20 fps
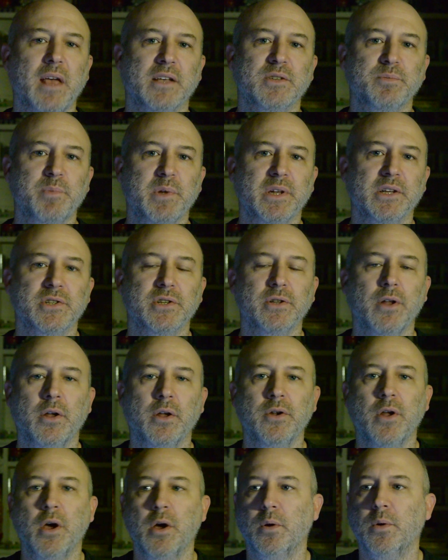Expedition
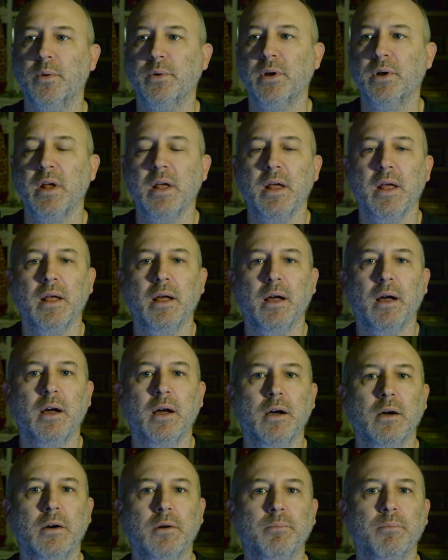Unknown,
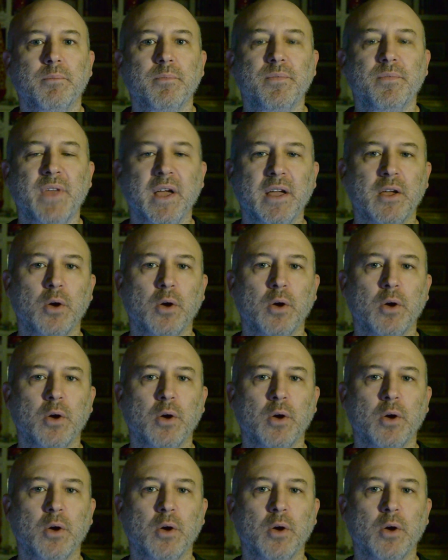they